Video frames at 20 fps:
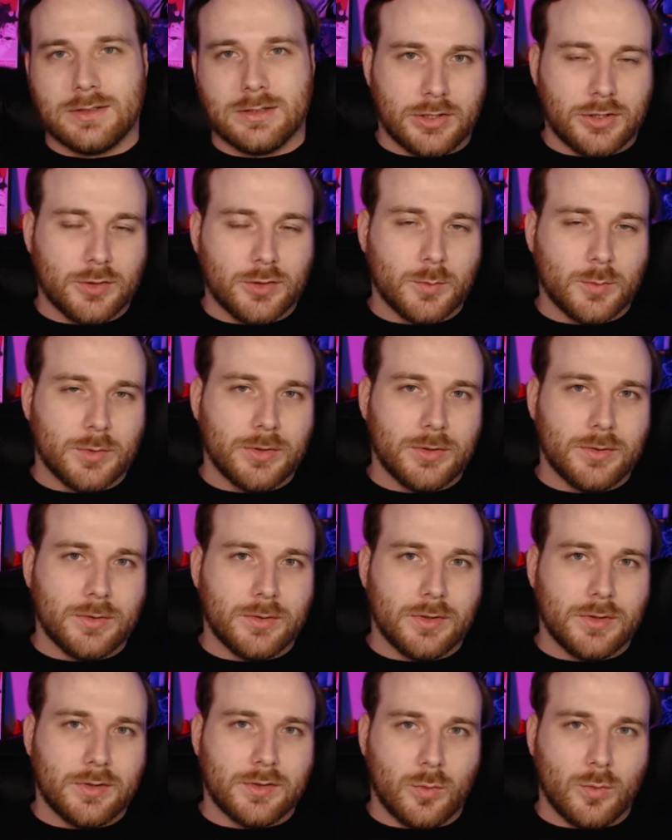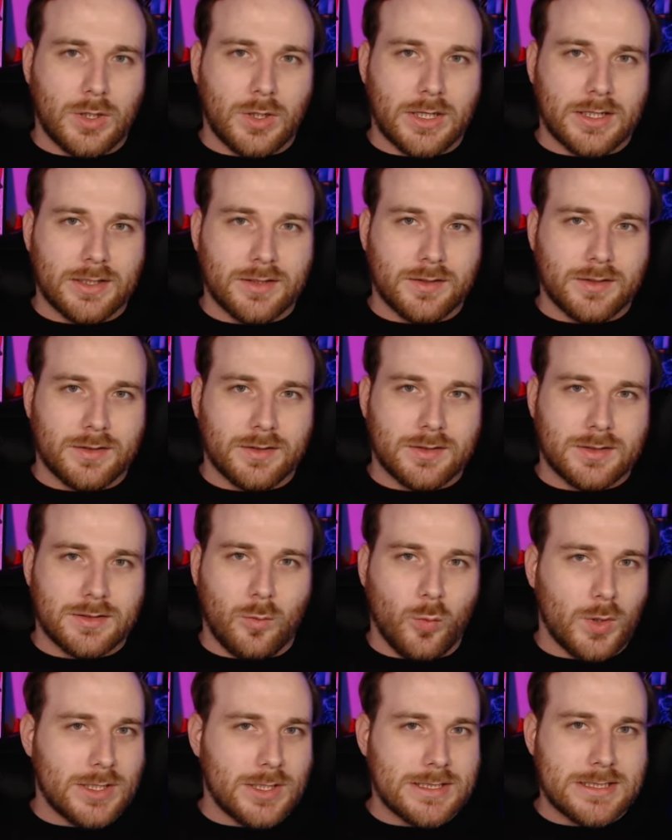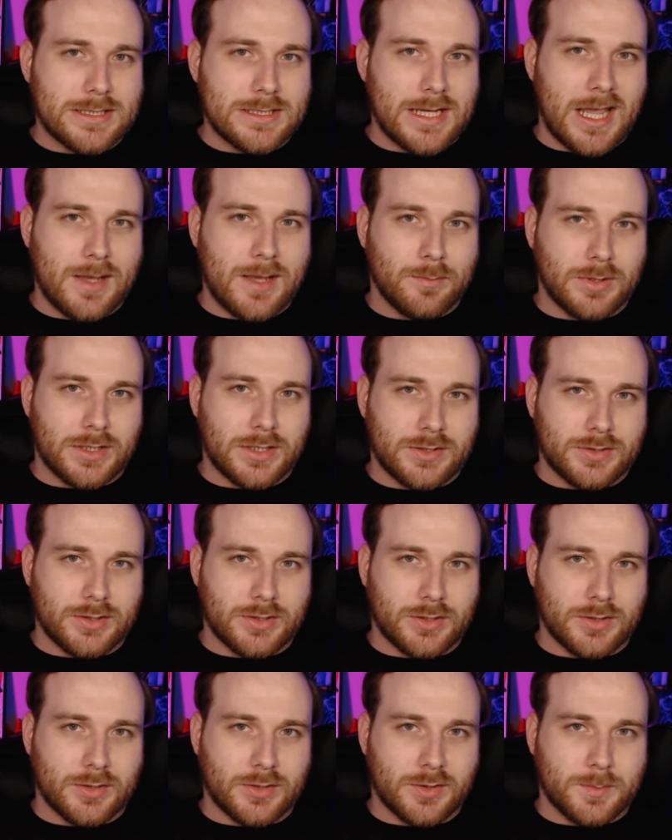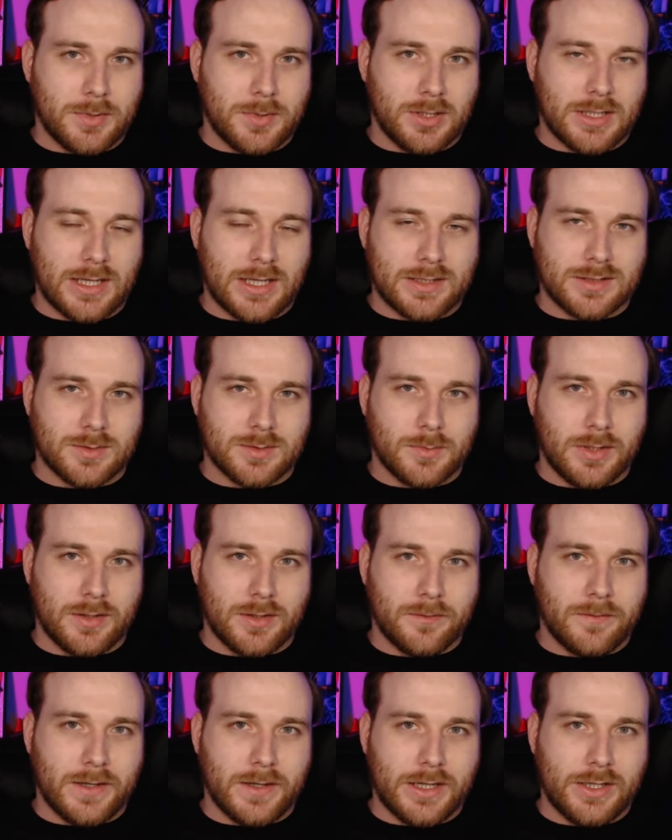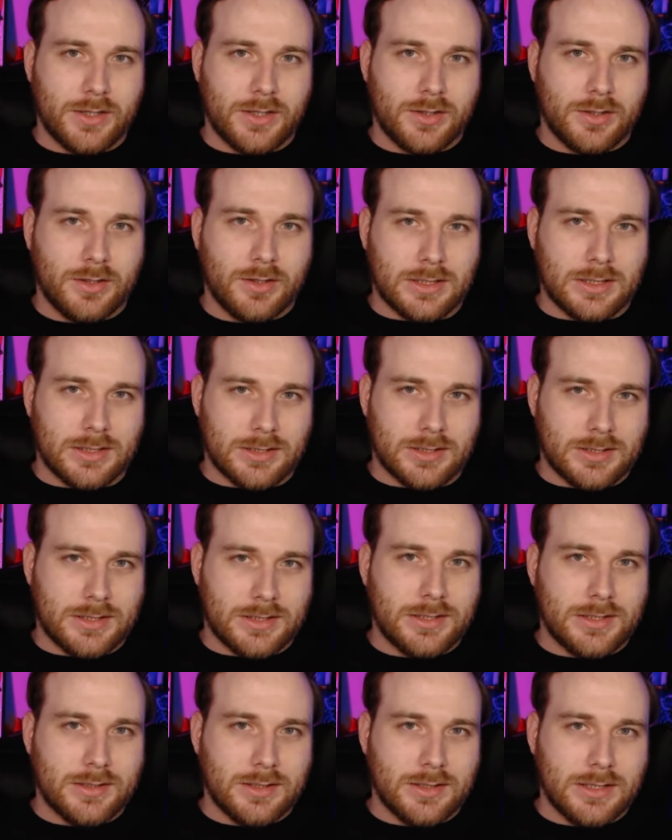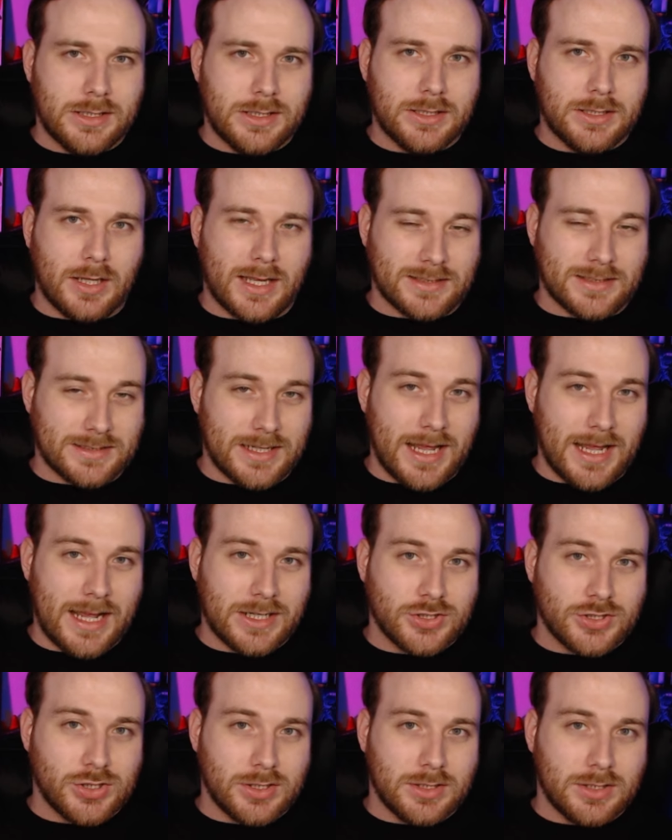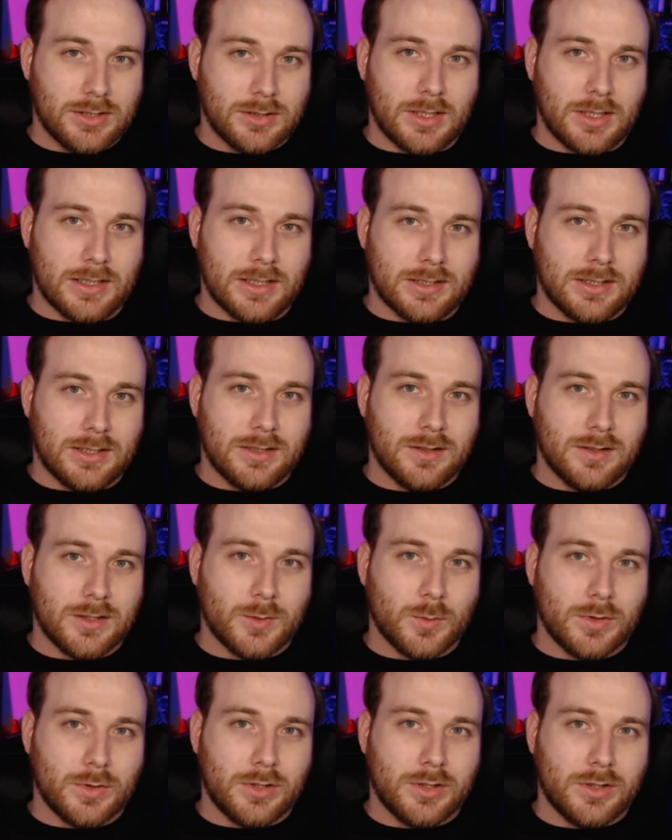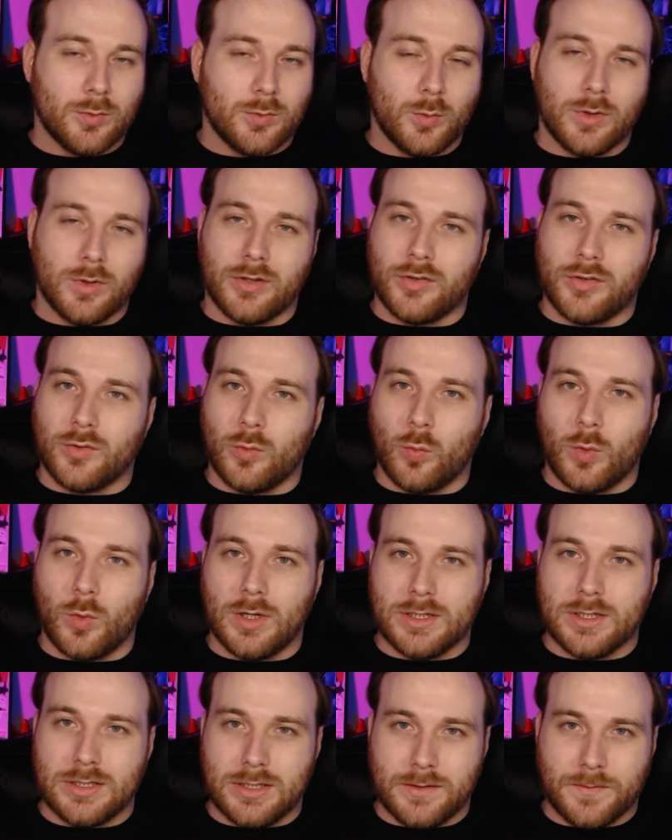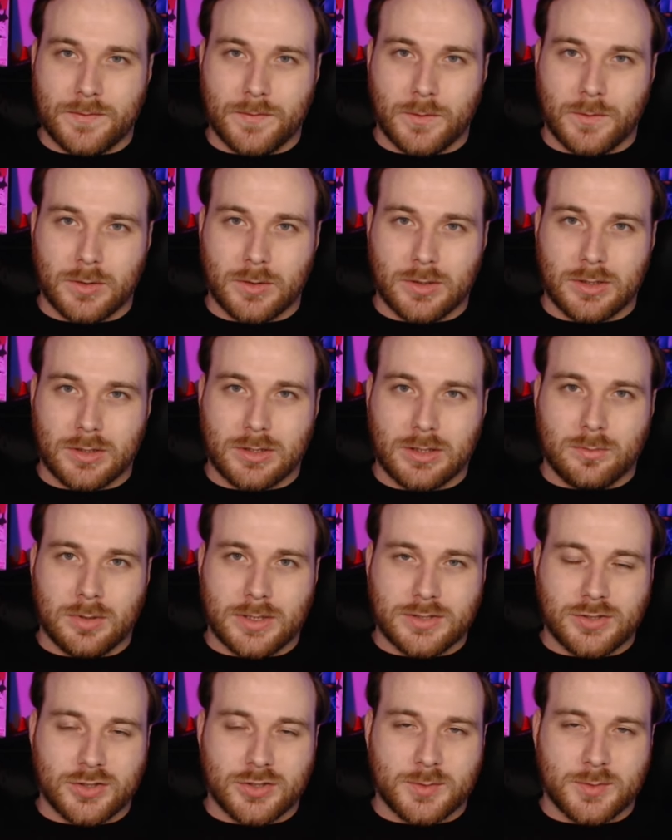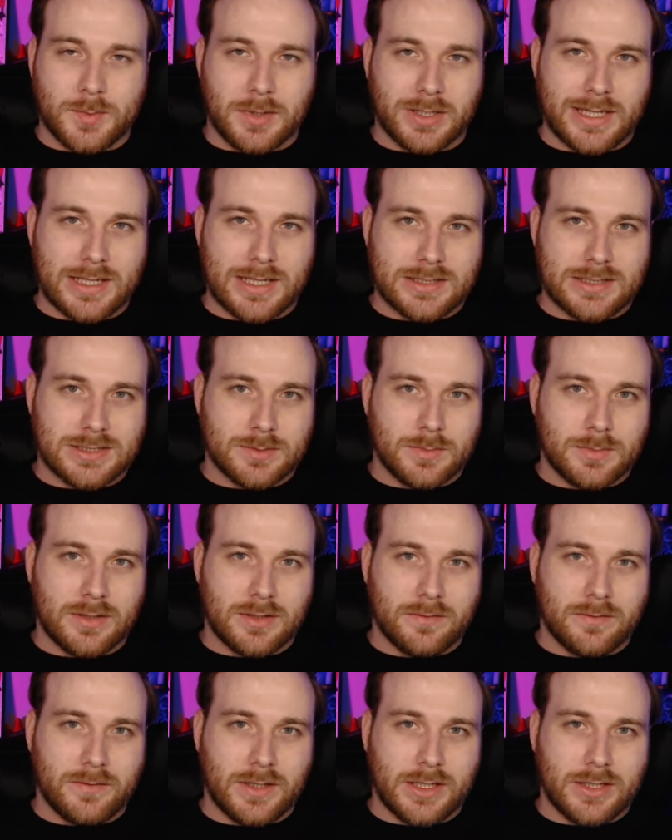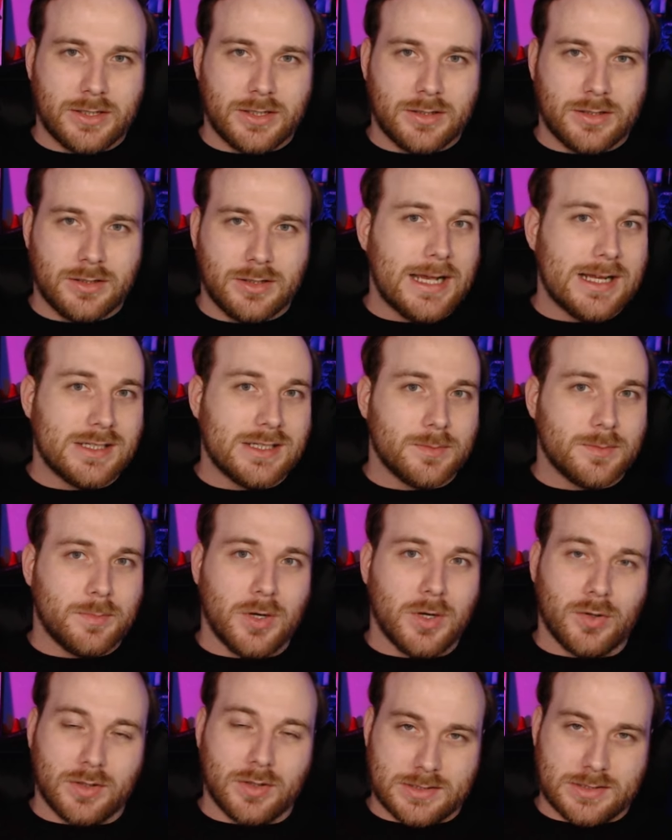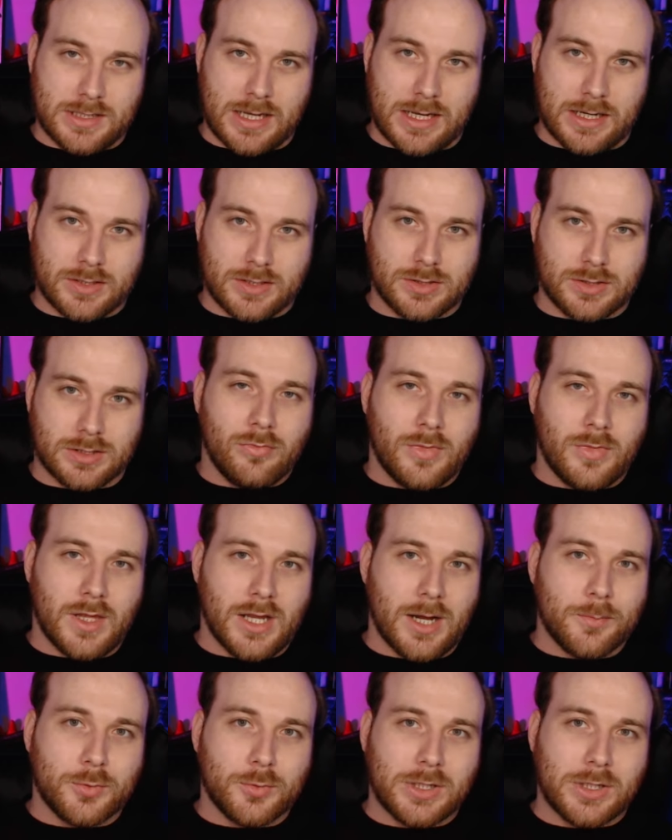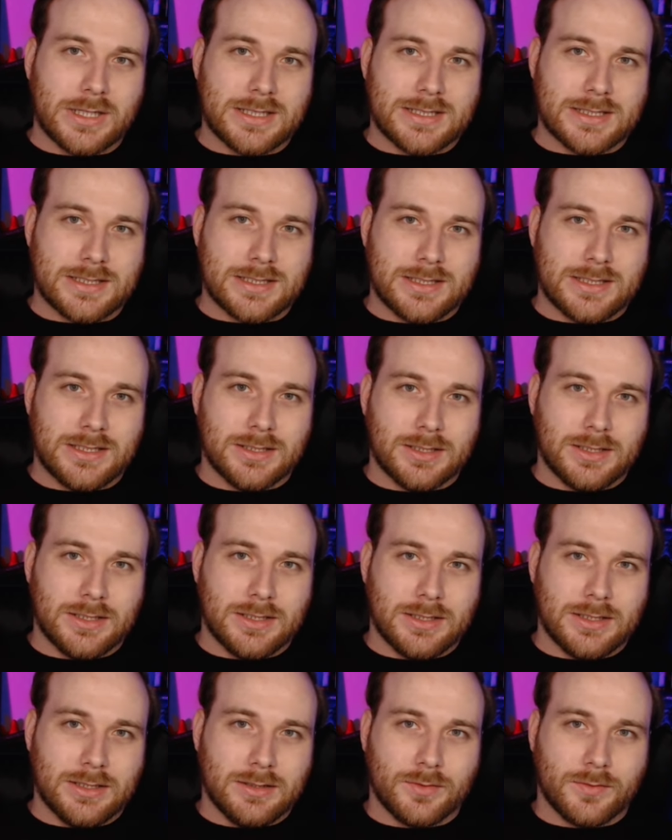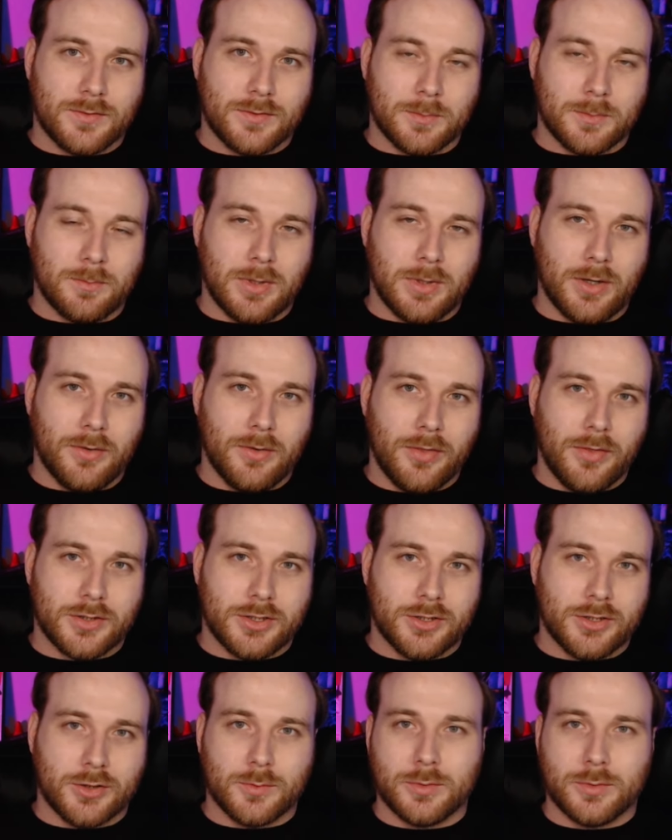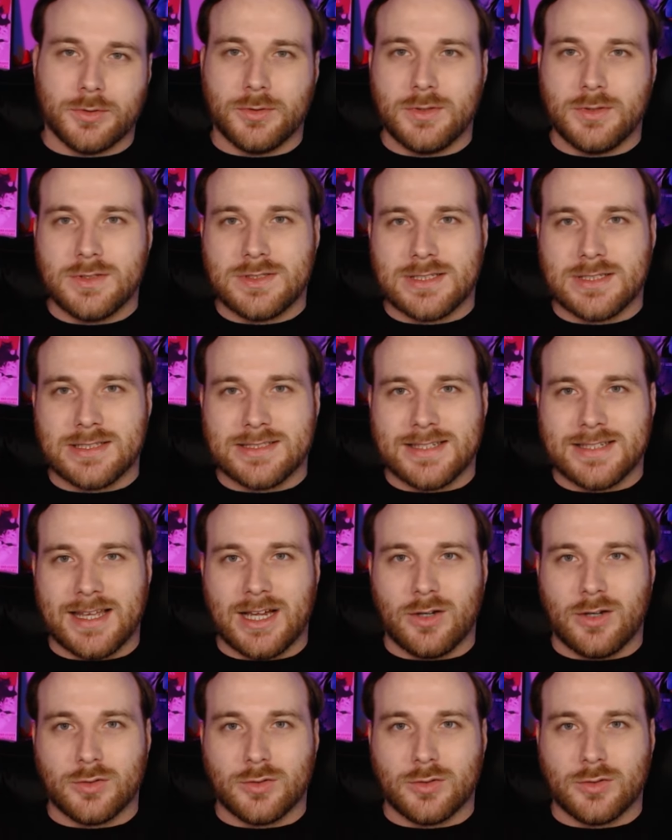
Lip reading: Cure Wounds was 1d8 plus your spellcasting modifier in healing as an action, and Healing Word was 1d4 plus your spellcasting modifier as a bonus action. They upgraded the healing for both. Cure Wounds is now